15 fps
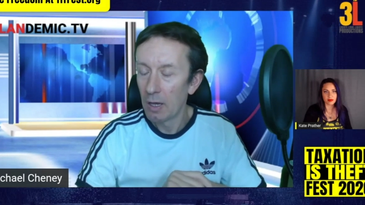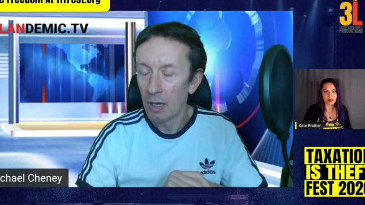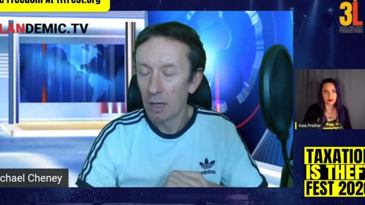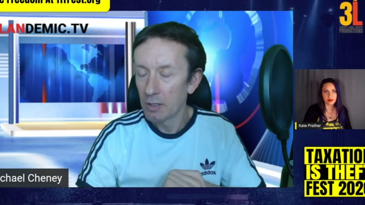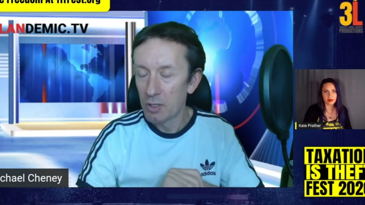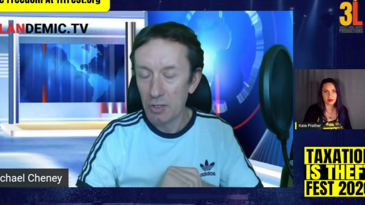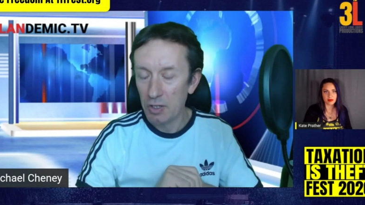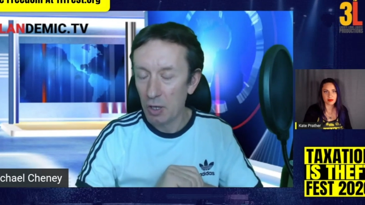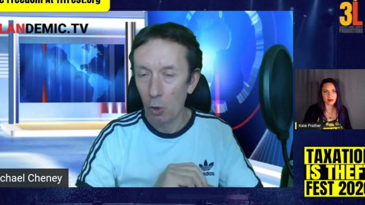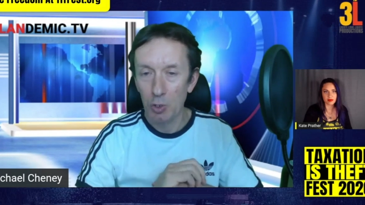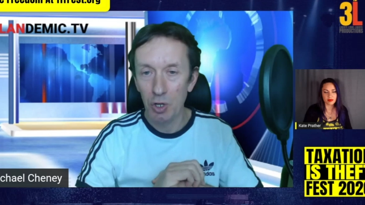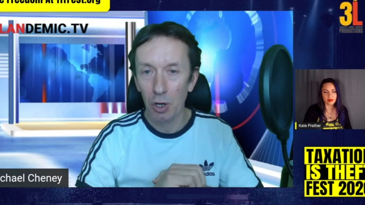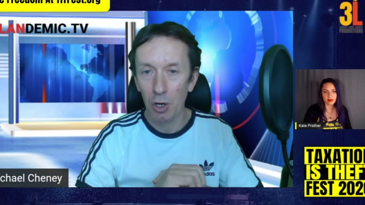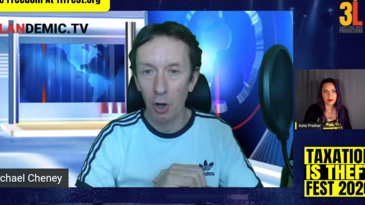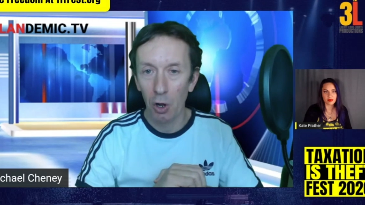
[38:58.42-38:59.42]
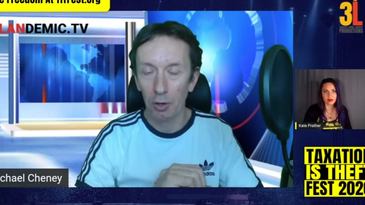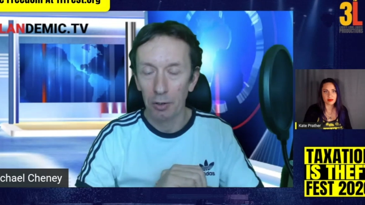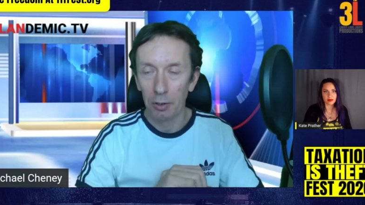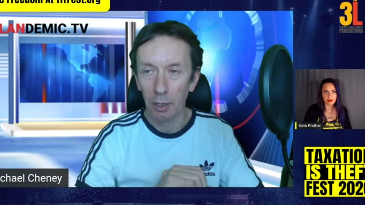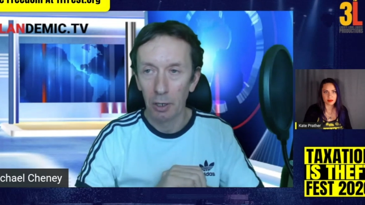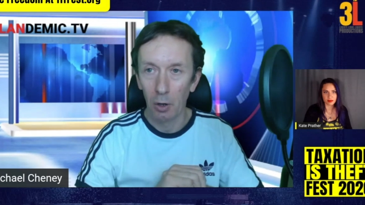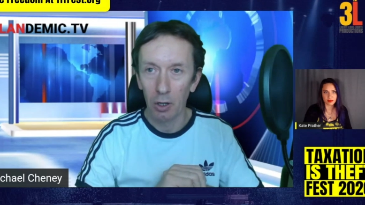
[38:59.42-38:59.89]
just goes on and on.
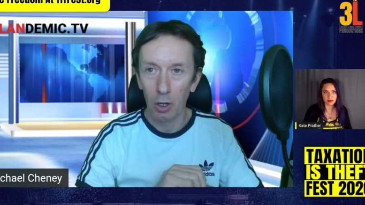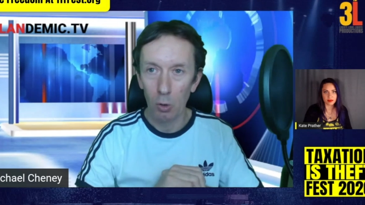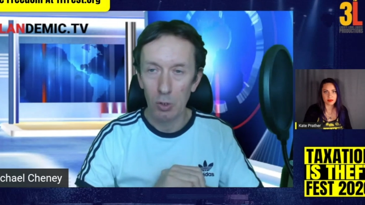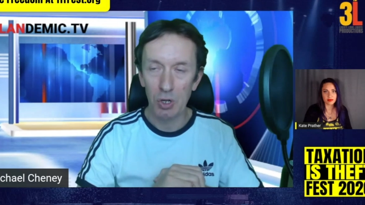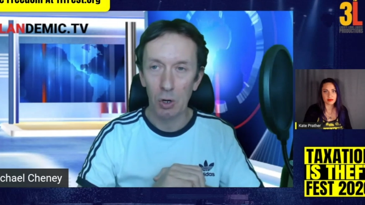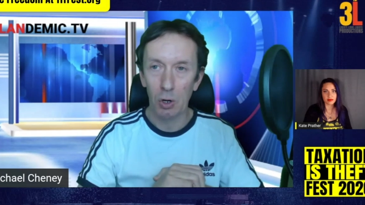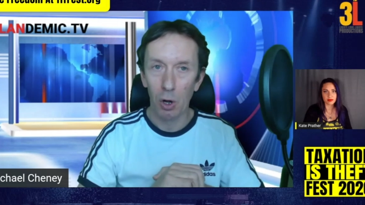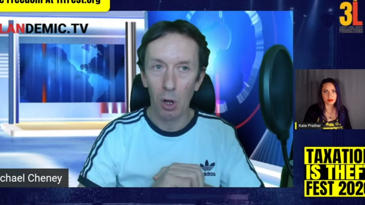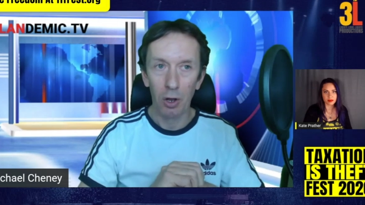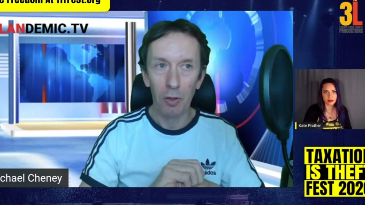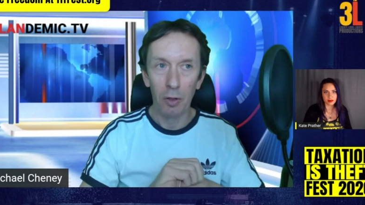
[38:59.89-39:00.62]
It goes on and on.